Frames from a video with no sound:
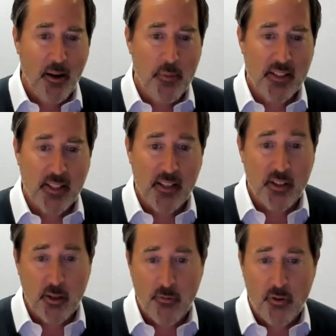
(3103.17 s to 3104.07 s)
He says,
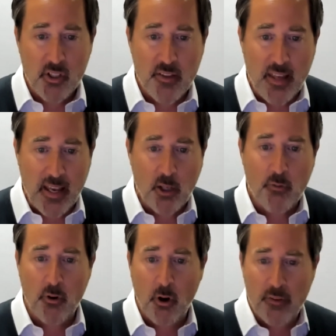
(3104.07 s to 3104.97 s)
you know, firstly, thank you
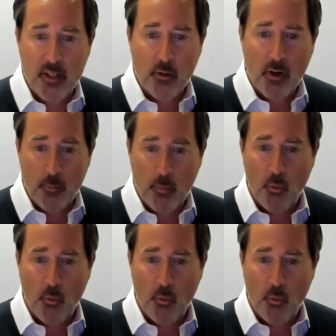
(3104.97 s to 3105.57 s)
for all the incredible